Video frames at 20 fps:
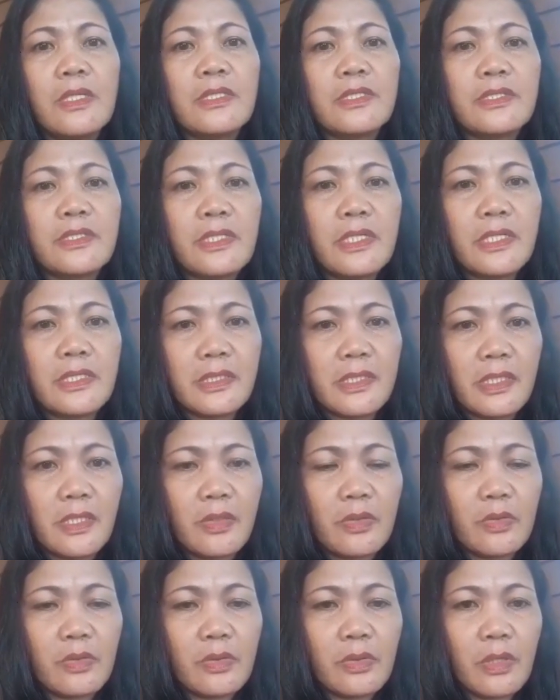search
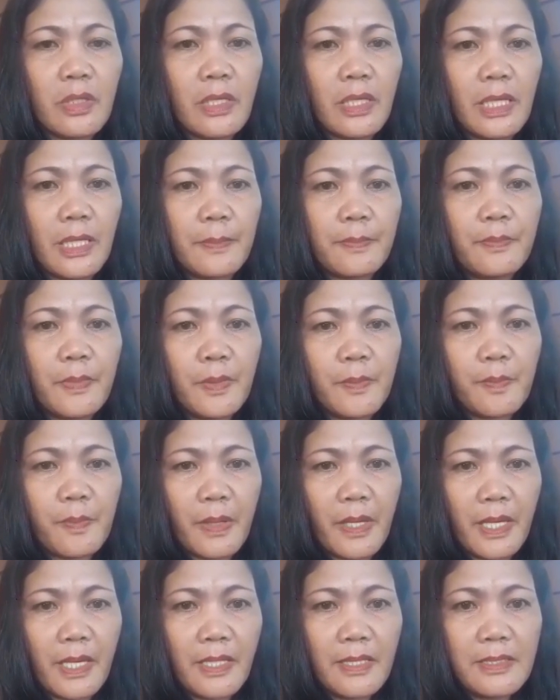on FB
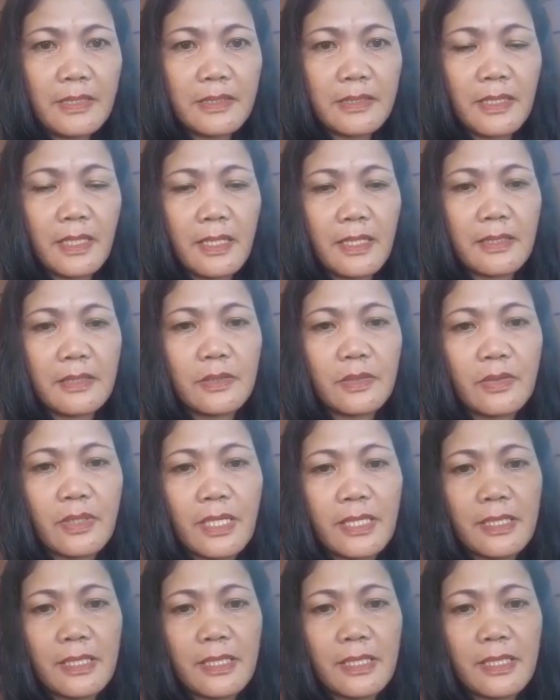page, and